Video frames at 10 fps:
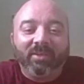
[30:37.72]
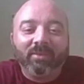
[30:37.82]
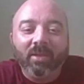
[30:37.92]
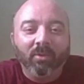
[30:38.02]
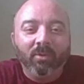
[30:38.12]

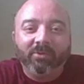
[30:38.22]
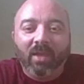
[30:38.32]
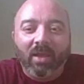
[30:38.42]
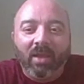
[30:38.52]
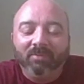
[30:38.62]
Yeah. It was.
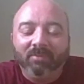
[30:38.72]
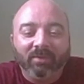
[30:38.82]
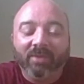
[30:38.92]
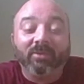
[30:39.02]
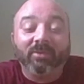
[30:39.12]

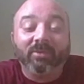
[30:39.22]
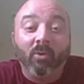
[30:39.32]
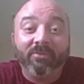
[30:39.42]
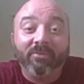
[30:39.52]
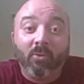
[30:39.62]
Listen, so
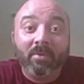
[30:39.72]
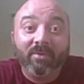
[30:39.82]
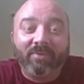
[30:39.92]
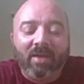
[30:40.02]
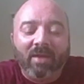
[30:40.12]

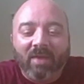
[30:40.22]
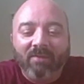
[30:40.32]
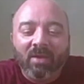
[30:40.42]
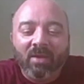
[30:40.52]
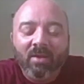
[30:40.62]
informative.
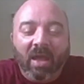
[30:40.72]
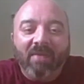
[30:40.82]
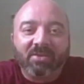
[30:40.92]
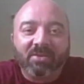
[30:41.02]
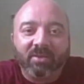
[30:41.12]
I've
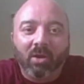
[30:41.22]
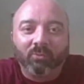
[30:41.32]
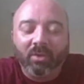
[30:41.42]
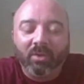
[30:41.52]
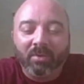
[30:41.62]
actually
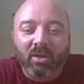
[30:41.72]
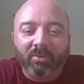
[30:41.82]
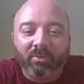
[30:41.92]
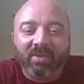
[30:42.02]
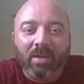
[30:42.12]
talked with him a
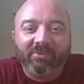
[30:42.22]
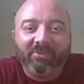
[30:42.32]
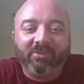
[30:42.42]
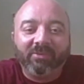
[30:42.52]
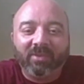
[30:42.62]
couple times
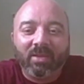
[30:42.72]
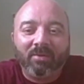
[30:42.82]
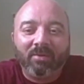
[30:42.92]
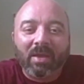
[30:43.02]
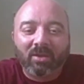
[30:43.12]
since then
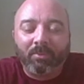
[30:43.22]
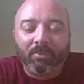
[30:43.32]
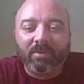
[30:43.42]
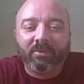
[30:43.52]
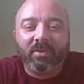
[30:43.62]
about a couple
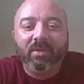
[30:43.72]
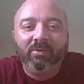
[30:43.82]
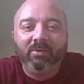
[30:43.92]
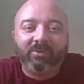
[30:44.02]
different things.